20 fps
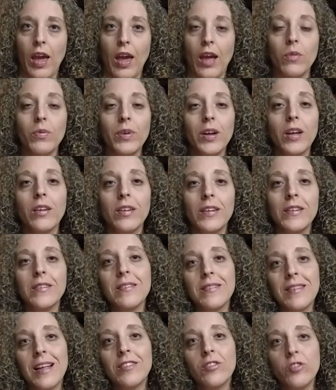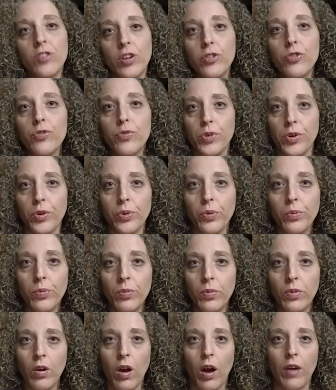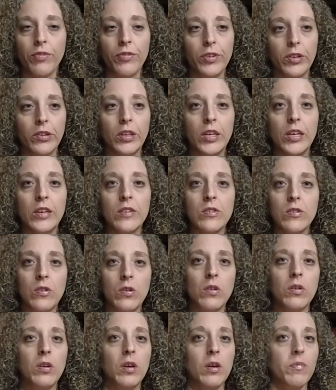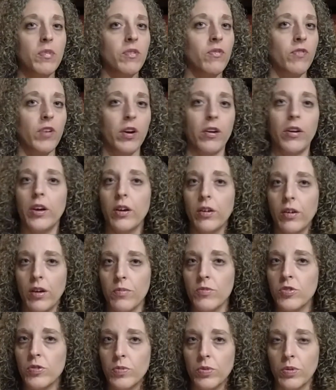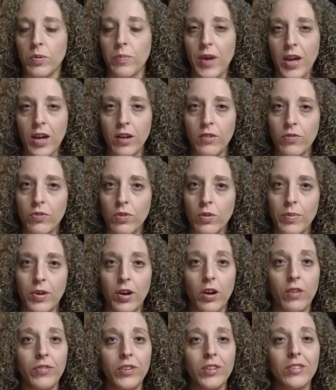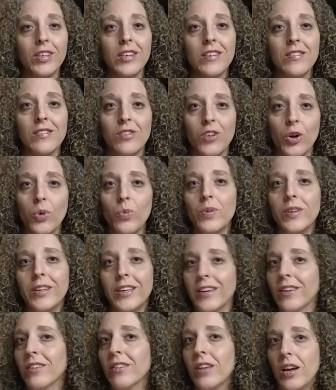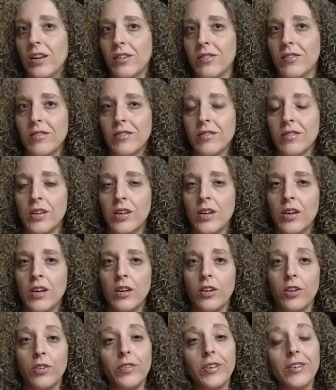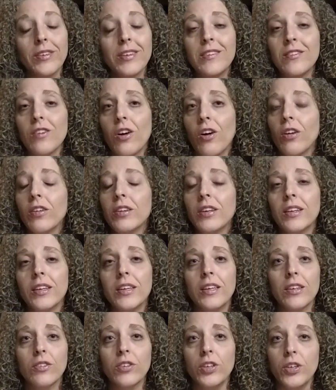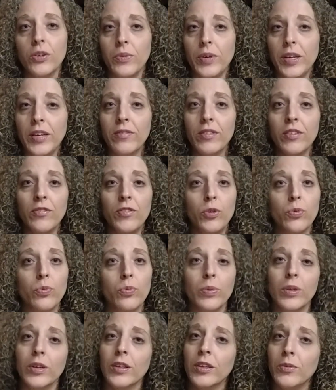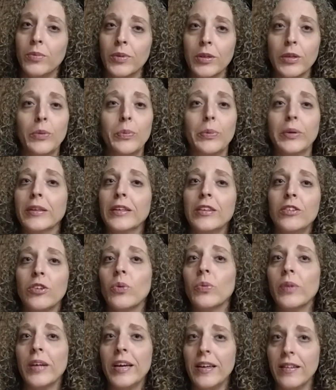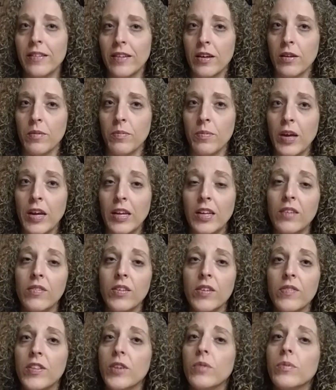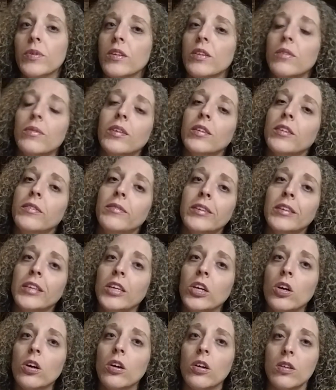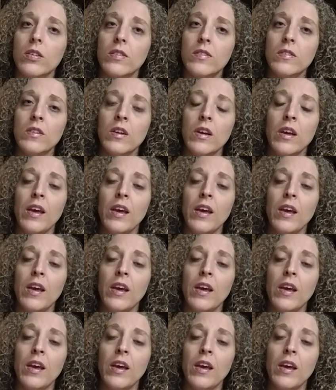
And reality is that's not true. Our feelings can be very uncomfortable and painful, but our feelings don't kill us. Your feelings aren't going to kill you, even if you really, really, really don't like them, and even if they really, really, really hurt.